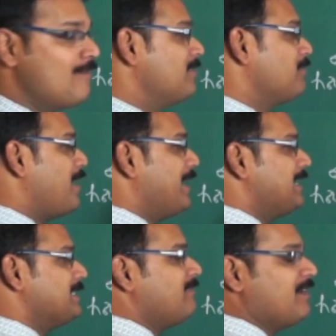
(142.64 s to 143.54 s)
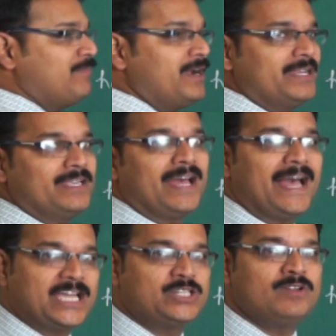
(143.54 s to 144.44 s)
When the particles are vibrating,
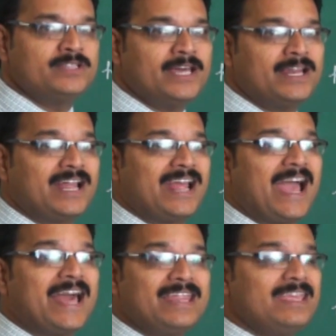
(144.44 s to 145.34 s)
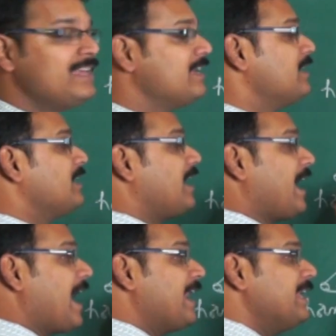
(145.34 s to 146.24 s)
actually they are carry,
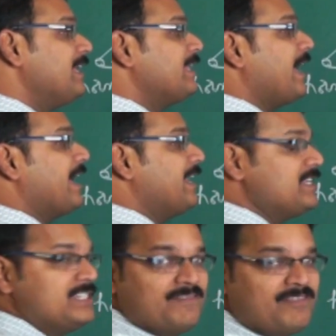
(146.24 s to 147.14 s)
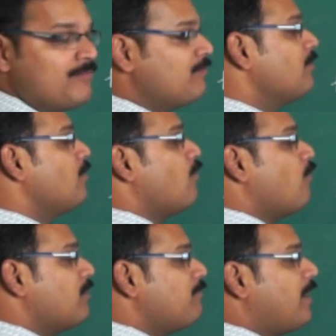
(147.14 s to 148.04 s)
carrying the energy from
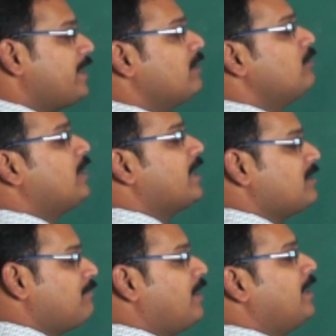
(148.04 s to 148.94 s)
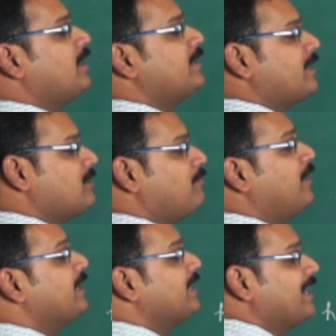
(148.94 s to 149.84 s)
one particle to another particle and another
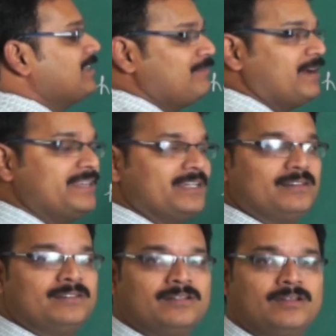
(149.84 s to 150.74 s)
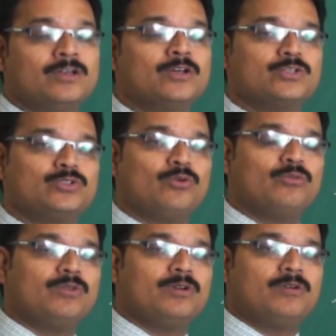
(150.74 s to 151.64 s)
particle and another particle.
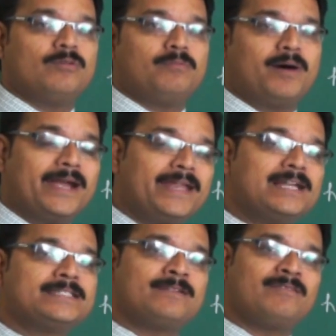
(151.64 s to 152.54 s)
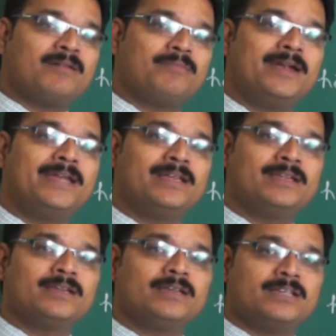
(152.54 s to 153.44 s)
So particles are
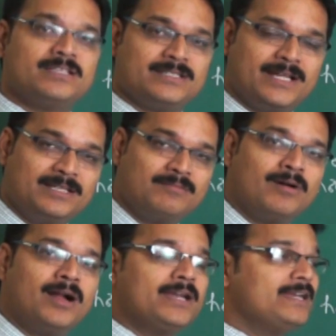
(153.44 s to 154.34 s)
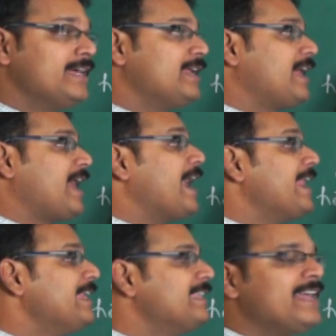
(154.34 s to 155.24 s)
vibrating is nothing but they are
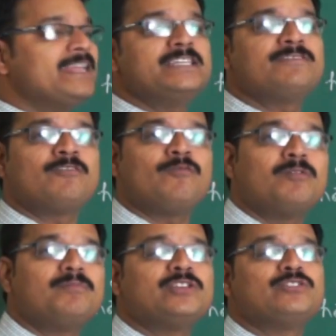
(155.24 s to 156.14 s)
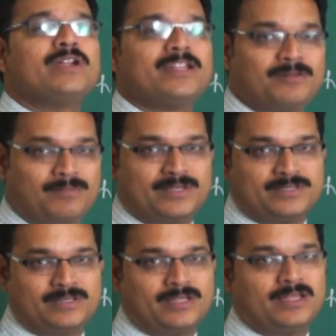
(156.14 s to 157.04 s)
carrying the energy from one place to another place.